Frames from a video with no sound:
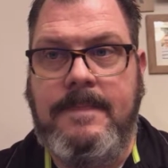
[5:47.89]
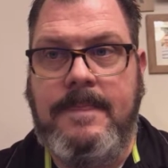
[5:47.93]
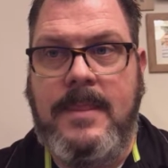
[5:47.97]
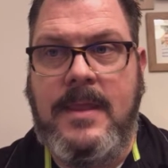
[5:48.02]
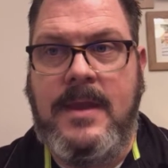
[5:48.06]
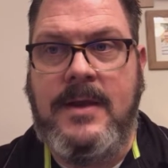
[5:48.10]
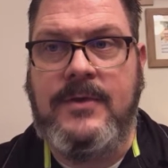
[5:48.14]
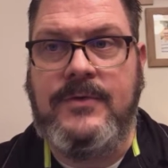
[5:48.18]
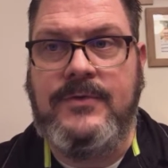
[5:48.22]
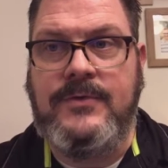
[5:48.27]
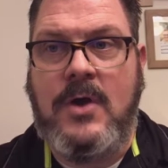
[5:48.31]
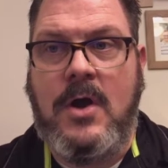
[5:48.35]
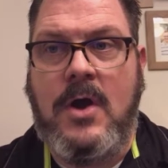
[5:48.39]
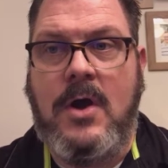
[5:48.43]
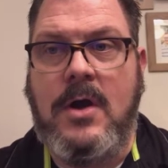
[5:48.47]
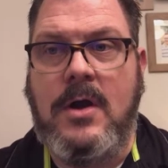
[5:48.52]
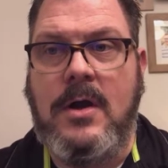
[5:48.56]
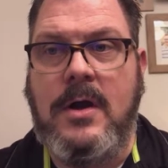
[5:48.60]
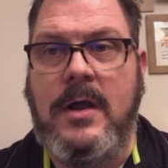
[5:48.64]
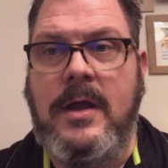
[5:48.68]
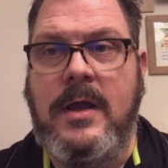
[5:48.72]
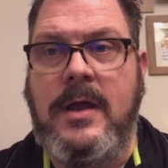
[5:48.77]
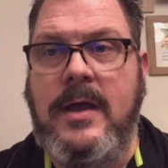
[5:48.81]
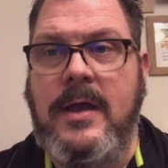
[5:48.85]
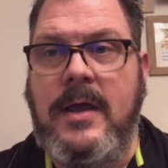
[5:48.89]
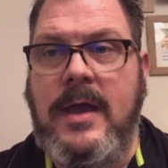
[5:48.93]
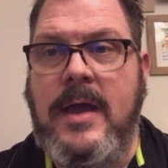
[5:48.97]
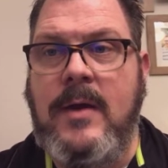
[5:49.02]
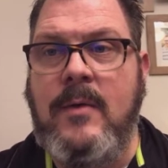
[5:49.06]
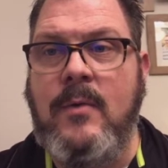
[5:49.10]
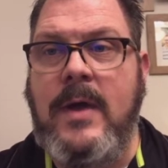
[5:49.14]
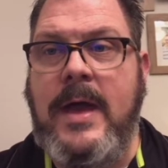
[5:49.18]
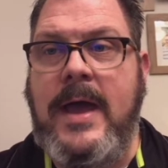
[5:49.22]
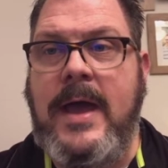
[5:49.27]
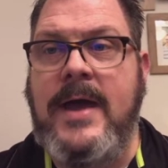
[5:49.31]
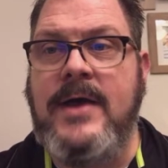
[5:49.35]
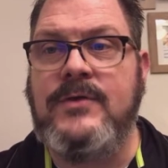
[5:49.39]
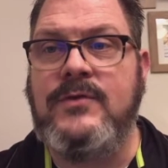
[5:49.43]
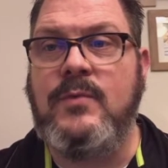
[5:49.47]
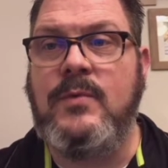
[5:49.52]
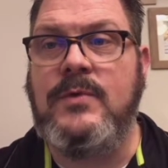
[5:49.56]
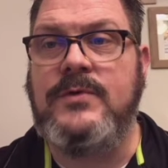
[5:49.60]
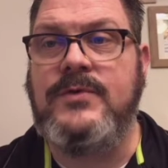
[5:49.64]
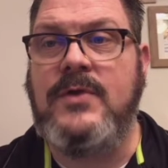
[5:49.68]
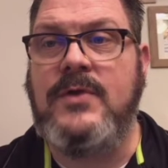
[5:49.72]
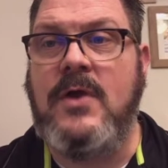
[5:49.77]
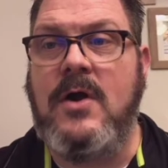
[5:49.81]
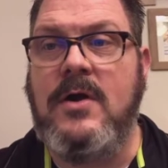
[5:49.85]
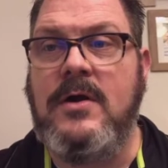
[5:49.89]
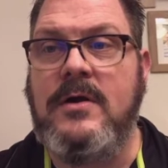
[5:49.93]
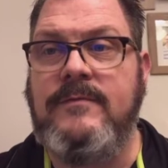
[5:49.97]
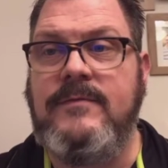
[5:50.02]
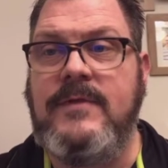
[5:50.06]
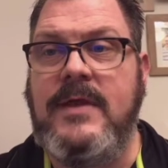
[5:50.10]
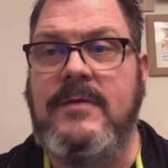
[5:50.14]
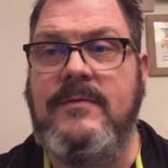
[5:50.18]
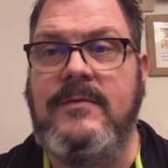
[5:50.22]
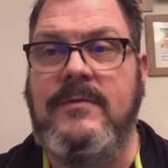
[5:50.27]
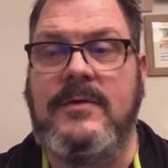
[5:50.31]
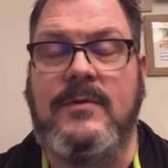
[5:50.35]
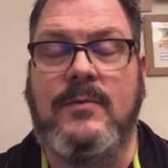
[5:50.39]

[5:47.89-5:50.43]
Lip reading: And his heart, as was the heart of David.